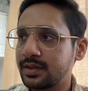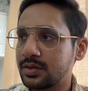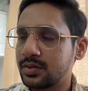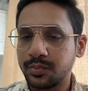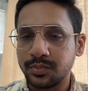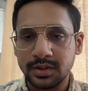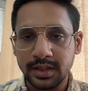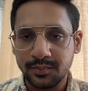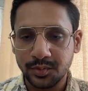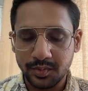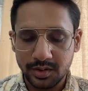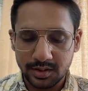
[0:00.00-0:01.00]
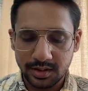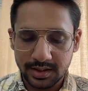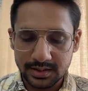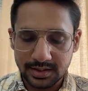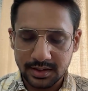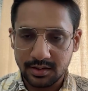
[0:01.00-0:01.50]
So therefore we
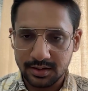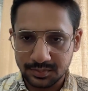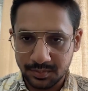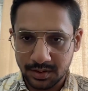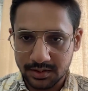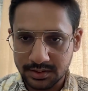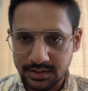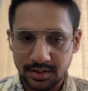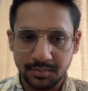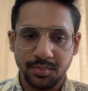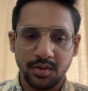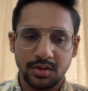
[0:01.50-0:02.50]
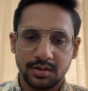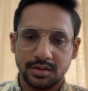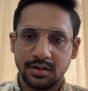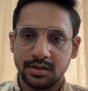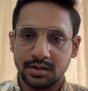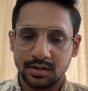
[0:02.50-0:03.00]
realized that trust markers are
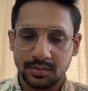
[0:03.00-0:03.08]
important.